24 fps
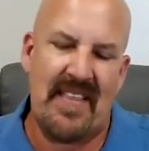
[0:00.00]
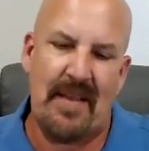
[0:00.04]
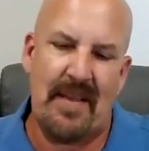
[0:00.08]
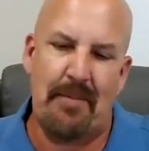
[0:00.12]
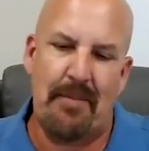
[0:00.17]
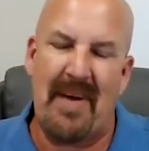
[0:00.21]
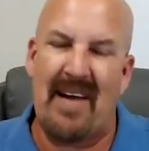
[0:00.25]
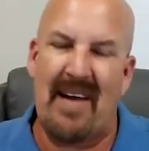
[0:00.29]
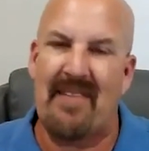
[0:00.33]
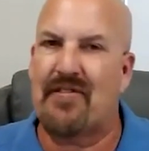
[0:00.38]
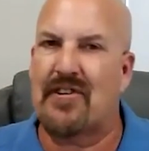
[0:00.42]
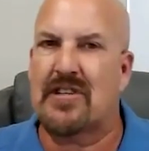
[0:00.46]

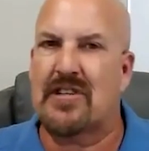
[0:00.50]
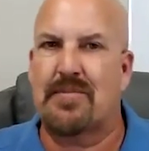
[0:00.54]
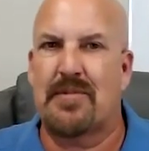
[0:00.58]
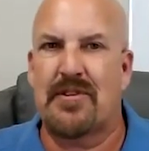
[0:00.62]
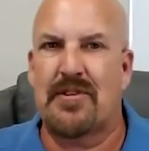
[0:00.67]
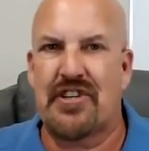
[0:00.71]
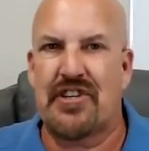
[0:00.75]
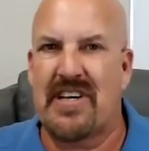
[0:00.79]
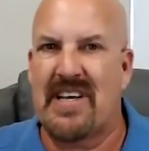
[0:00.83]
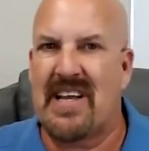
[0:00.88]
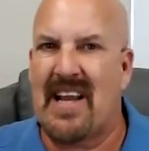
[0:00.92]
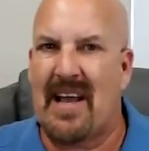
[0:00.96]
my first
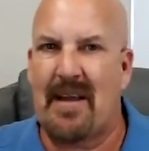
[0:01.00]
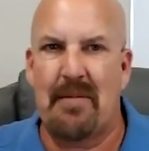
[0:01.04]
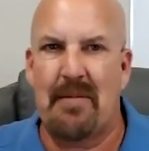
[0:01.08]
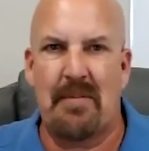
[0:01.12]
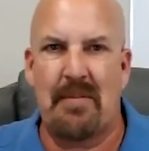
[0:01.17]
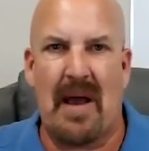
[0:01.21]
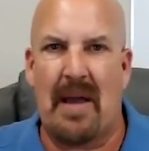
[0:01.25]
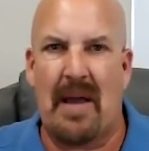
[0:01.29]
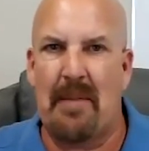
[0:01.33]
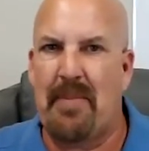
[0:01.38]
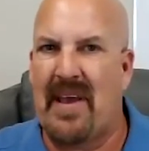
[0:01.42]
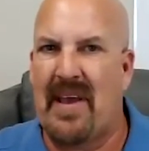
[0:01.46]
machine,
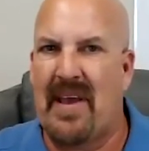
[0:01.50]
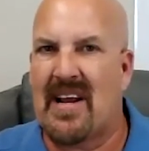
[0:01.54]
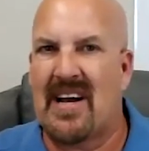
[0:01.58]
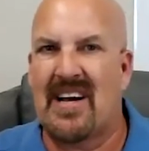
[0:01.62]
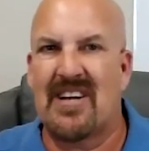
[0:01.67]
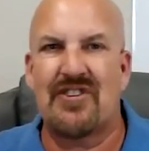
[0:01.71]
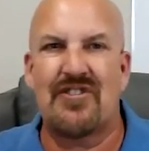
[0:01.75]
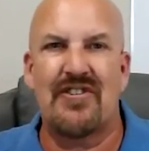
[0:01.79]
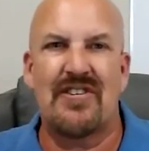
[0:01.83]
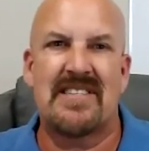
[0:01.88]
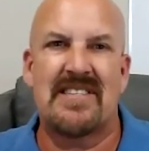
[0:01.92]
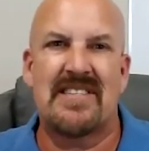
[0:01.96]
I paid
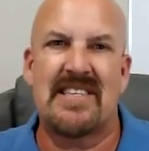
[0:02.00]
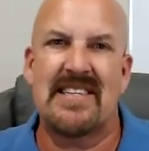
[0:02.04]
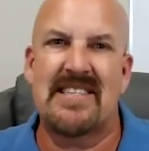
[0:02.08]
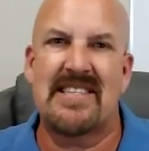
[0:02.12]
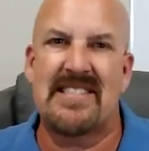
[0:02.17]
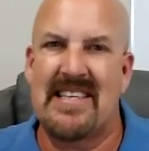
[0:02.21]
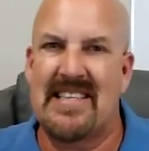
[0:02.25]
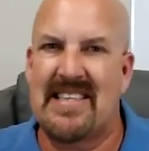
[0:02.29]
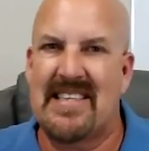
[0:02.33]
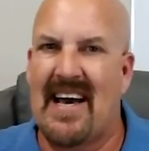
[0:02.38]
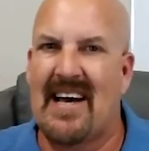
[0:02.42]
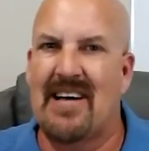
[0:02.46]

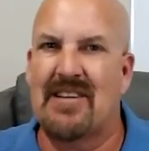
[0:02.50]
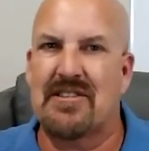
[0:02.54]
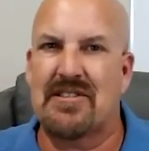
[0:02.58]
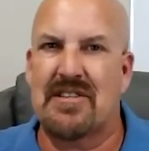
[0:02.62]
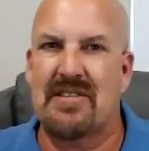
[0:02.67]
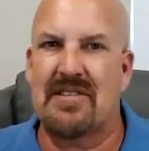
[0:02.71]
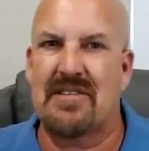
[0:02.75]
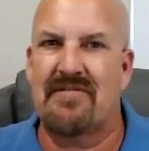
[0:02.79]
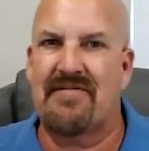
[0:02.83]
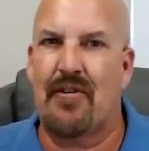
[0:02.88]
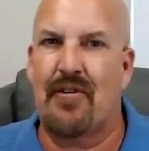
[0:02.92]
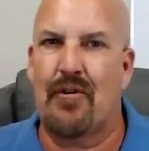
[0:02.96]

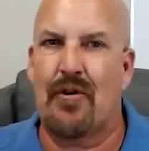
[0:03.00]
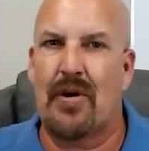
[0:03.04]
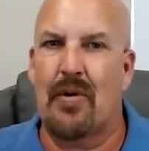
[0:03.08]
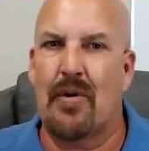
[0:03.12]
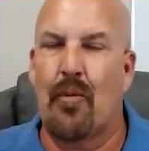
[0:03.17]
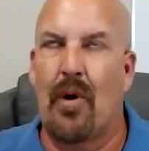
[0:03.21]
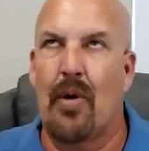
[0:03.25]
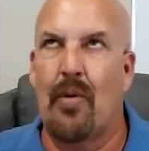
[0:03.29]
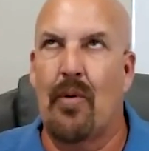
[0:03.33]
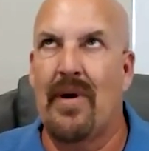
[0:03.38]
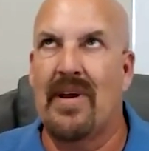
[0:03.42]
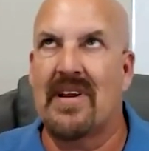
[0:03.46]
$160,000 for
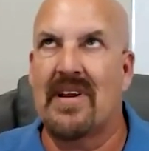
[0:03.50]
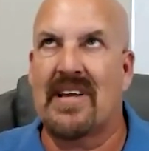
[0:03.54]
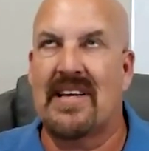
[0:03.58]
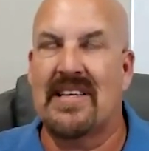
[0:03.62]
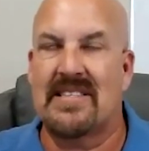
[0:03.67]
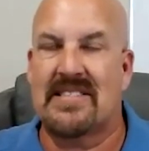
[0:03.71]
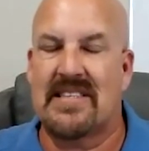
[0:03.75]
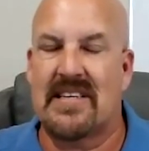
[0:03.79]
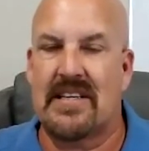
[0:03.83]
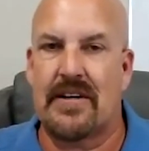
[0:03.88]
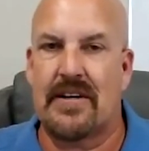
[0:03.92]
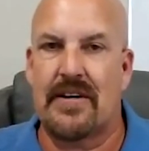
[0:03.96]
what we'd
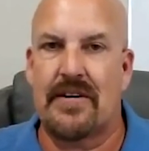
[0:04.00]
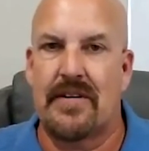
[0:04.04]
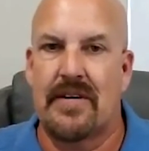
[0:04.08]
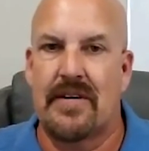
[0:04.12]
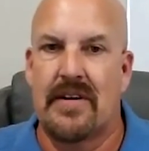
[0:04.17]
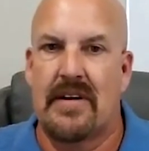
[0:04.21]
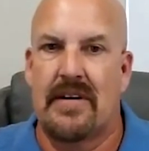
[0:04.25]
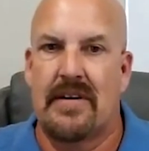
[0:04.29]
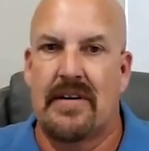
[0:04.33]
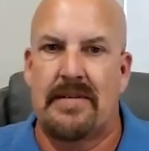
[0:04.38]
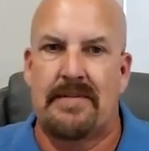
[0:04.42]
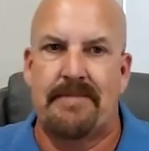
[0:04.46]

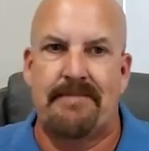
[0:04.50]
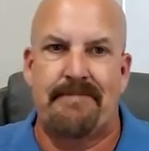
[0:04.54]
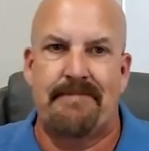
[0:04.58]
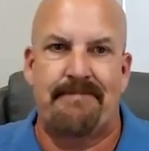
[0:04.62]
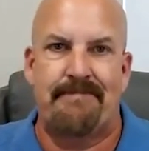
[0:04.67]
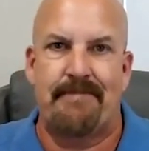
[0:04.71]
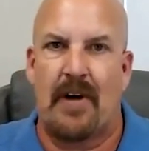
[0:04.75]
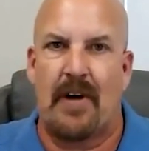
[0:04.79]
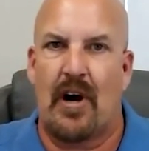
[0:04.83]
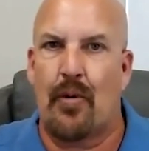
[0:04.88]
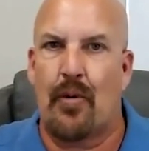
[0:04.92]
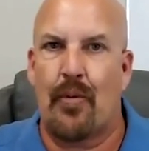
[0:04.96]
consider
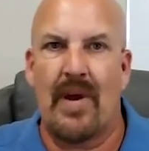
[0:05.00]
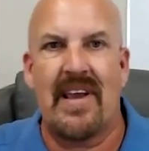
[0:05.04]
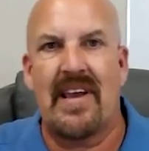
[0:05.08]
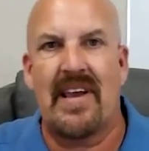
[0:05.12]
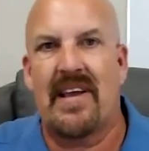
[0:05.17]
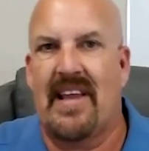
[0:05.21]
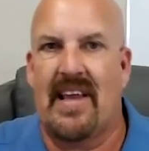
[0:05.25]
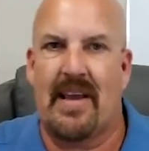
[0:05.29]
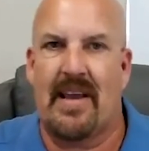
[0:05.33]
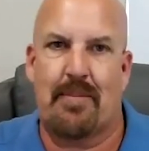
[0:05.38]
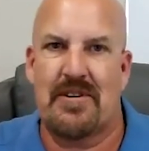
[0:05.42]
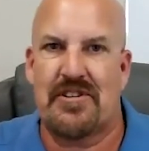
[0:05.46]
a
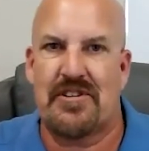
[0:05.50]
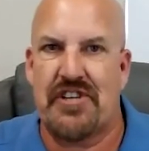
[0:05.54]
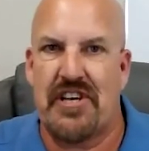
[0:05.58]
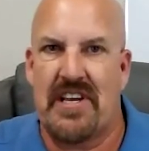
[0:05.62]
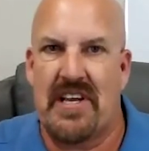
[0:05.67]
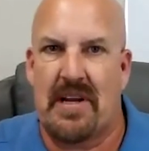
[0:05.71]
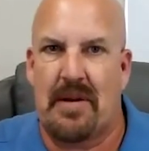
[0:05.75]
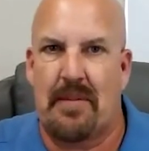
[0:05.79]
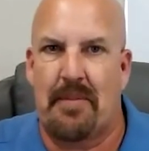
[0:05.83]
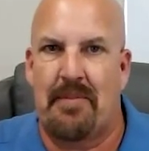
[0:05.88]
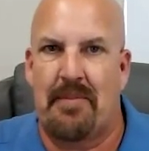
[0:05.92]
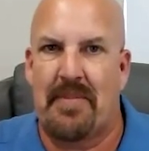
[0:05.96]
rinky-dink
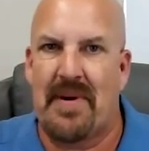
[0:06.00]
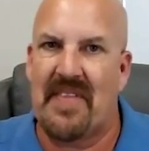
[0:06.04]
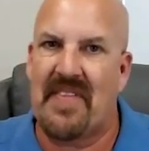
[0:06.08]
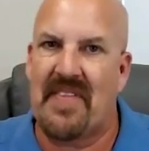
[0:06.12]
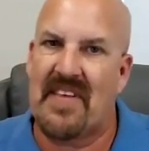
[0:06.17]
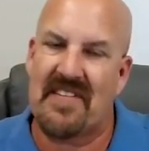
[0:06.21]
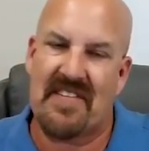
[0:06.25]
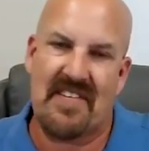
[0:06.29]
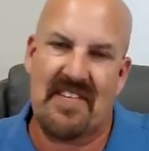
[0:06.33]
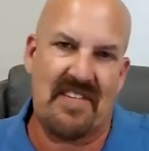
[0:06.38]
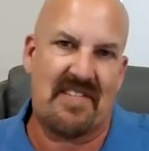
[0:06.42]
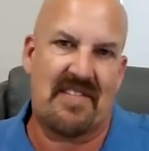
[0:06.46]
machine. But
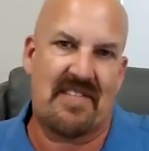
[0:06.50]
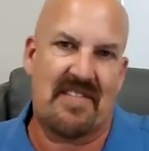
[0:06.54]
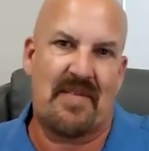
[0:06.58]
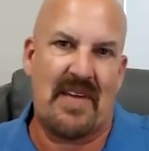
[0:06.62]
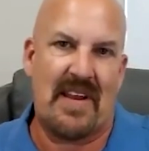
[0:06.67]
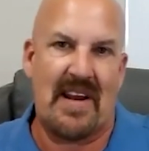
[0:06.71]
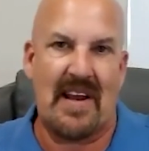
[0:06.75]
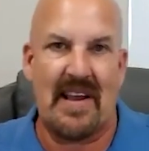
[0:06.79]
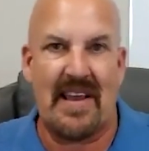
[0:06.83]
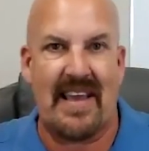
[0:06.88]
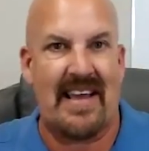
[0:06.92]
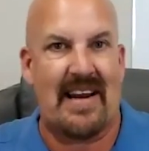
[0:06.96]
this is,
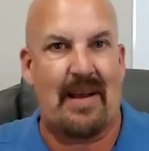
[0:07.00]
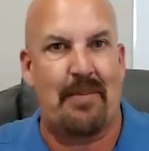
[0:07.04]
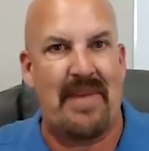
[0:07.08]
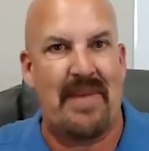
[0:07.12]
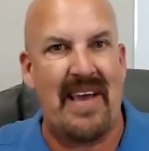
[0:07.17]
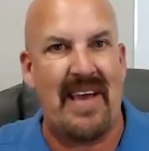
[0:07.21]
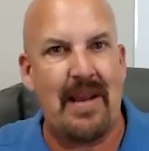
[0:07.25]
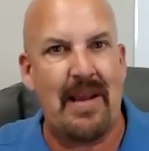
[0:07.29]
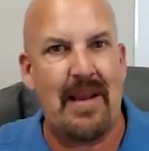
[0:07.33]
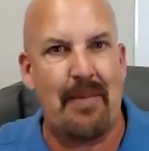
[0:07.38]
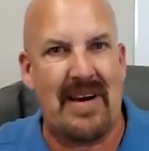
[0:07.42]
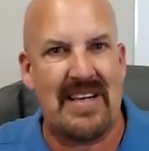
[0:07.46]
and again, I'm
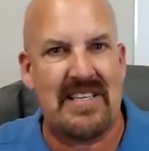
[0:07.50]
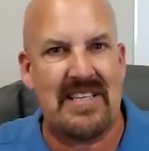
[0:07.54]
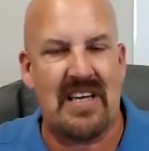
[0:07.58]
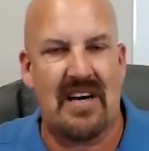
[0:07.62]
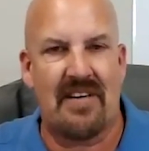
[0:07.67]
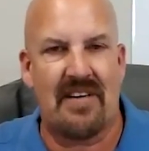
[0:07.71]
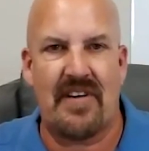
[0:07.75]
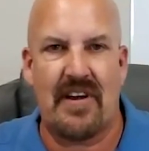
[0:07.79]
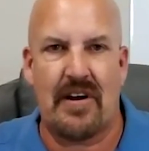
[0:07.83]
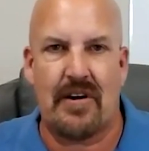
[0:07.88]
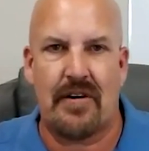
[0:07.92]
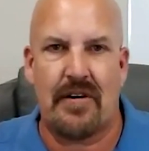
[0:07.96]
dating
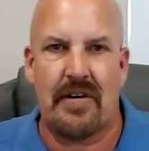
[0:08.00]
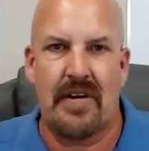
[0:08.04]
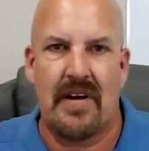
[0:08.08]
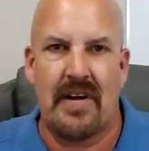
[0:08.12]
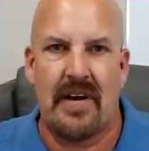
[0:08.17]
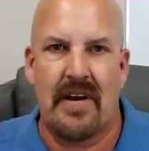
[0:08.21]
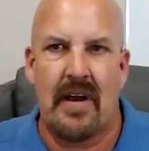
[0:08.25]
myself here.